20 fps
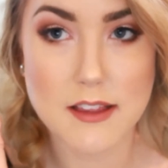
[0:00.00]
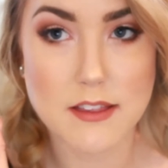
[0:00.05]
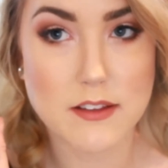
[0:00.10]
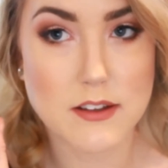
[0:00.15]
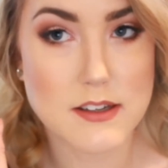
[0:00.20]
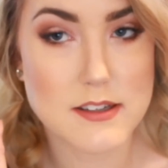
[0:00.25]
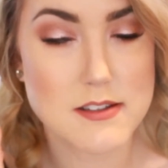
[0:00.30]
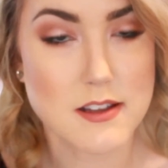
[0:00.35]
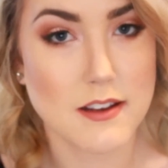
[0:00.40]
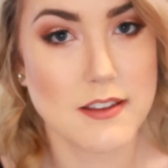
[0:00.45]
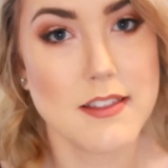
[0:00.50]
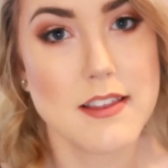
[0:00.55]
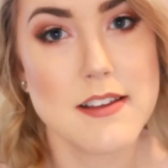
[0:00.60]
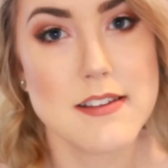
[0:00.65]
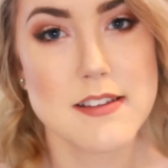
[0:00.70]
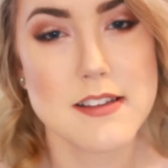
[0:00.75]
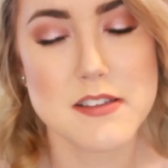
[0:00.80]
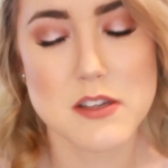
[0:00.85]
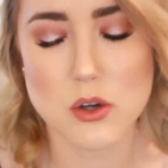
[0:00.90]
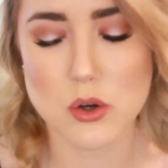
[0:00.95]
It looks like
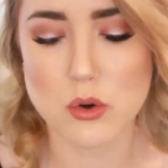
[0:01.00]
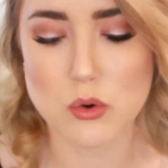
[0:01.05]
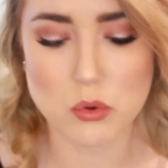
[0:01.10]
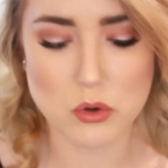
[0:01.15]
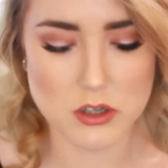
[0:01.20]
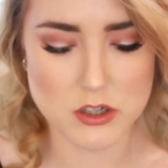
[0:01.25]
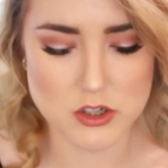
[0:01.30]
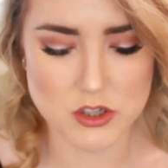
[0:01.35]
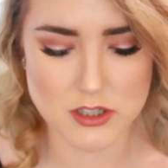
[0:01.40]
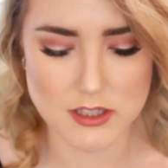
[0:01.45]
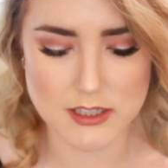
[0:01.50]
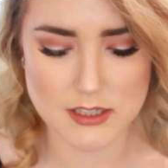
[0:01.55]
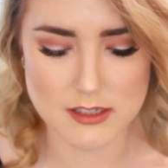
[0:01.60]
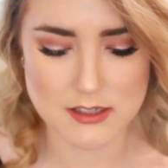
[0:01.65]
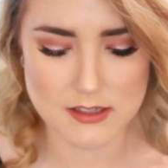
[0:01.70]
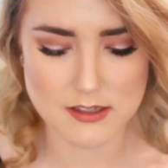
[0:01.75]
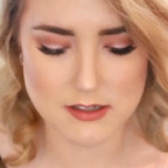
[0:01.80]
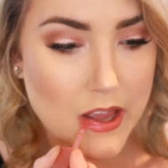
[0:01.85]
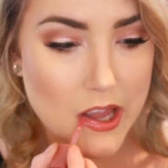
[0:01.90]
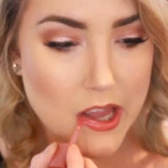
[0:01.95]
this. It's
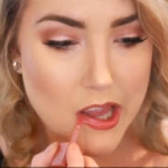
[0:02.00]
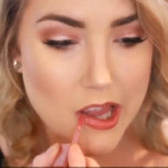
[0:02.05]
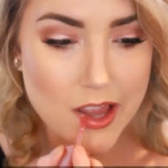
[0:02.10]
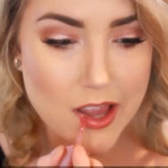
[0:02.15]
gorgeous.